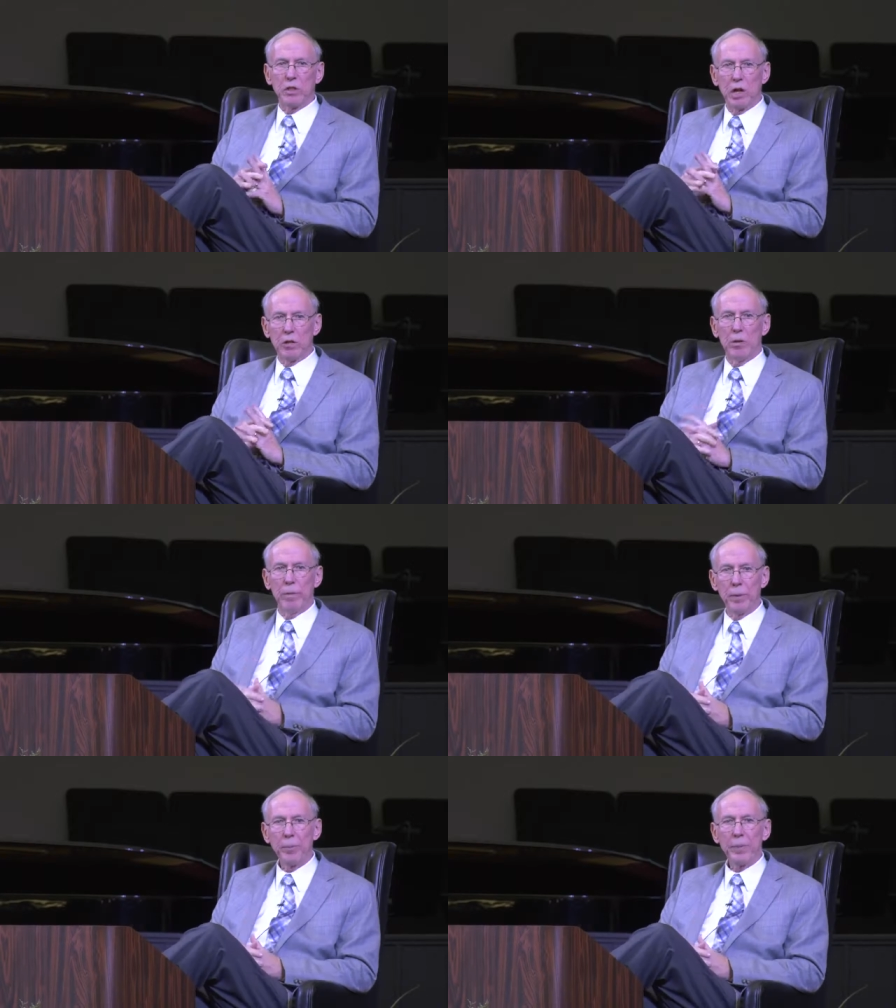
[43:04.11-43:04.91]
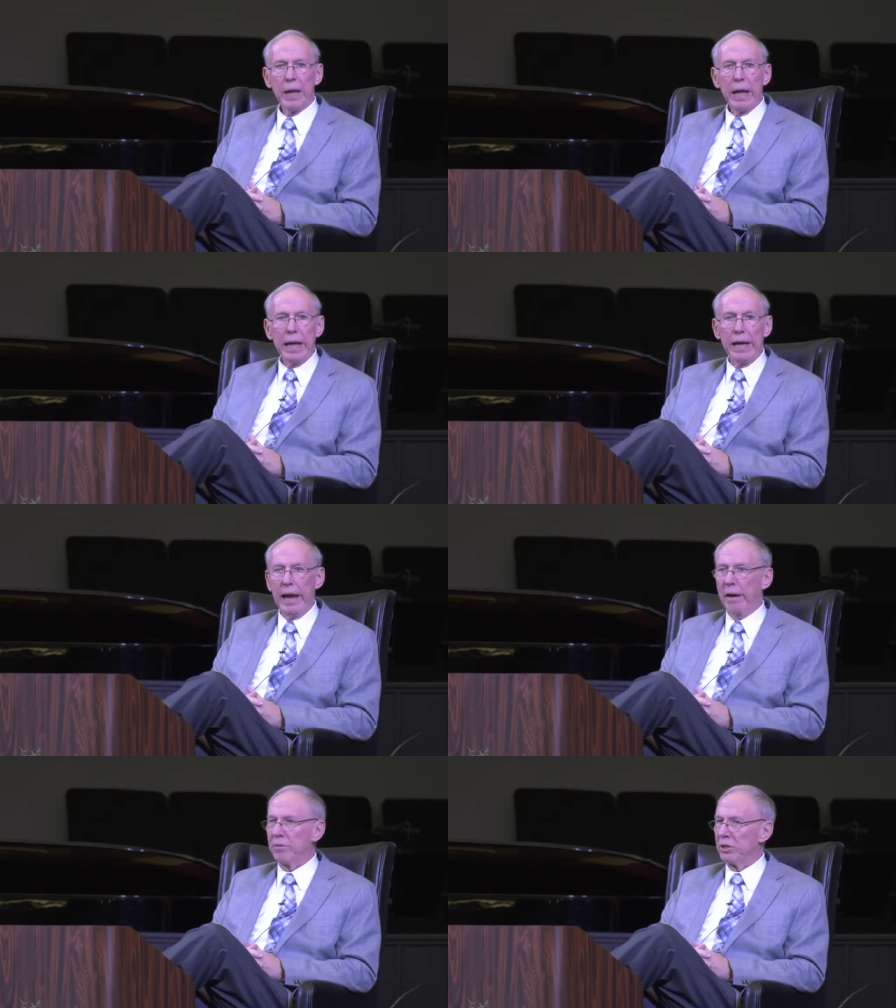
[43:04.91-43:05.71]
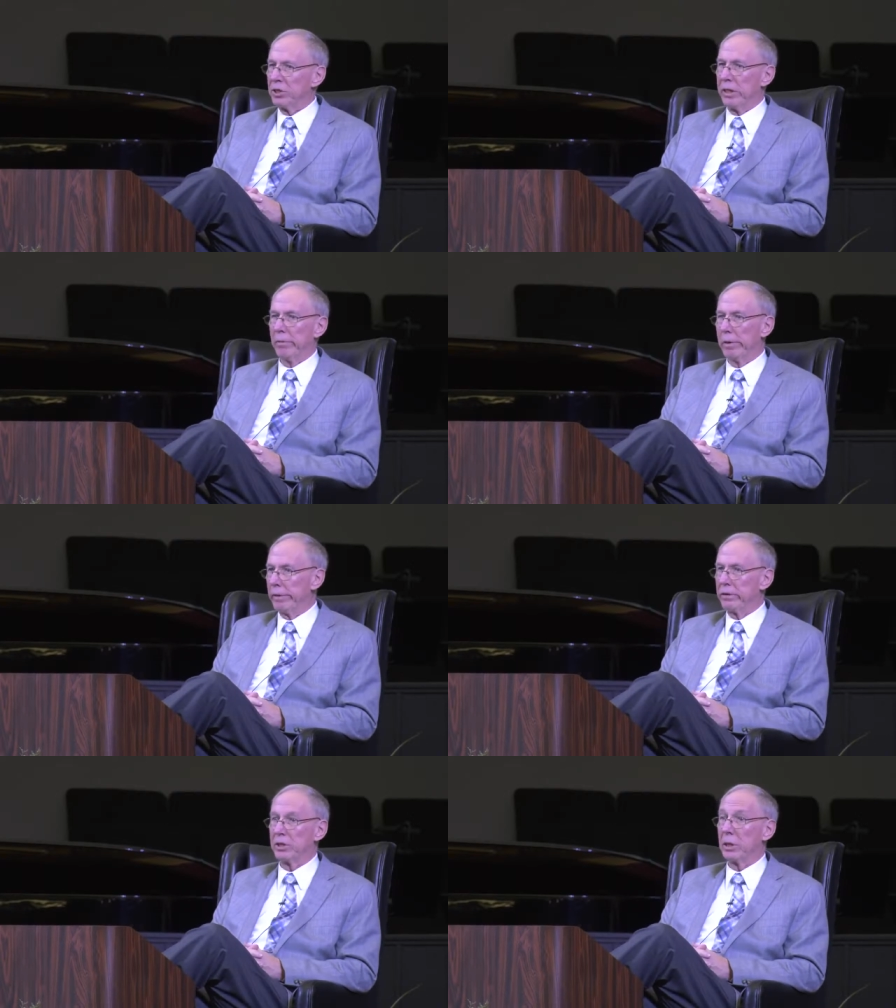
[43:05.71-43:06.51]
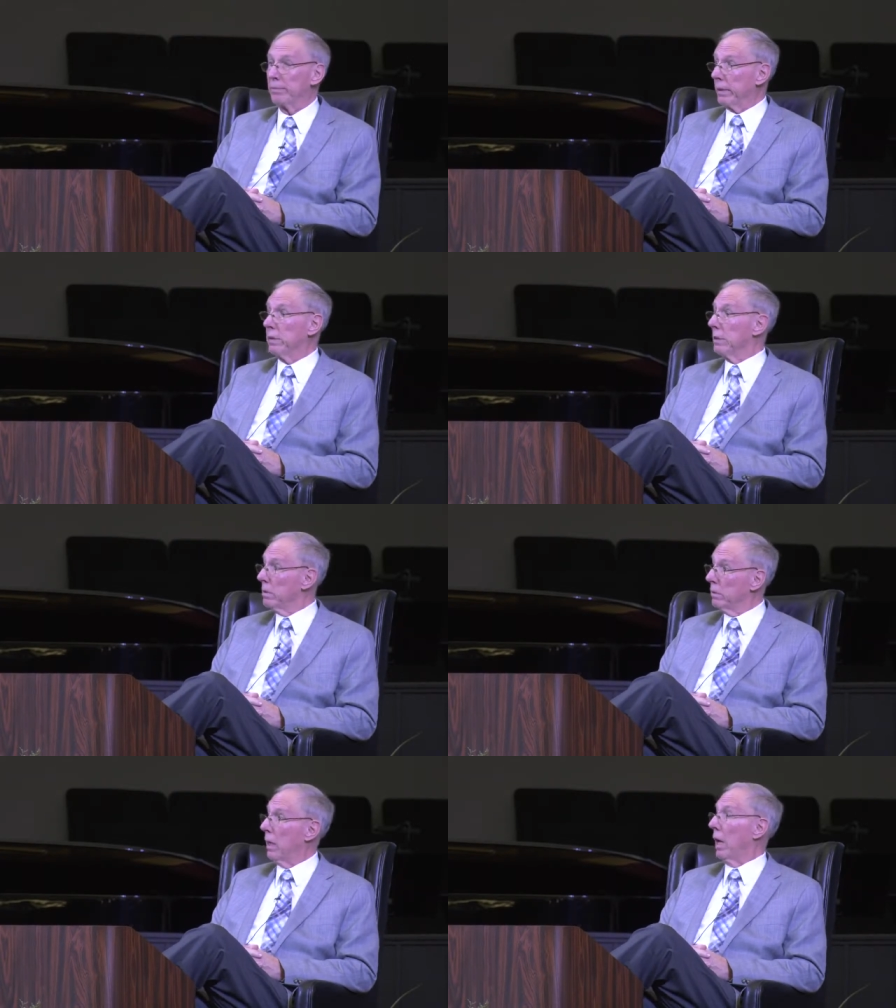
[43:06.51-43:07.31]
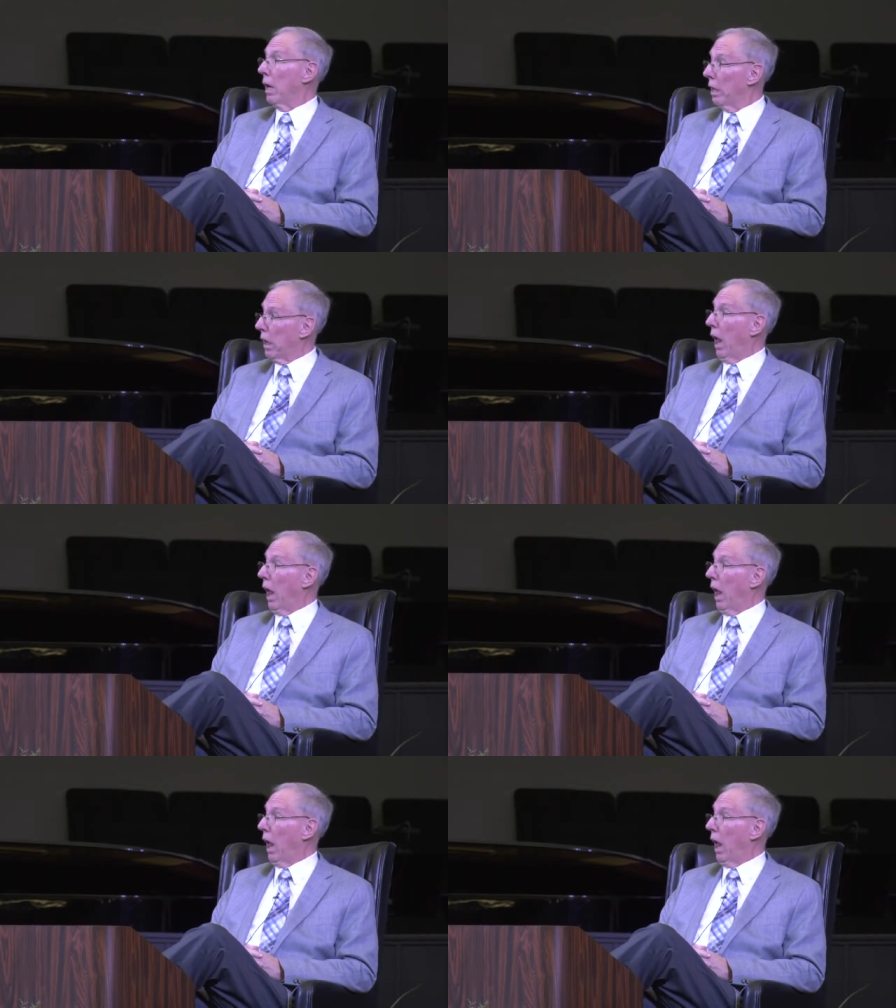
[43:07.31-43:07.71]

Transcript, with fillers: October. He'd have to say, well, there's something to that.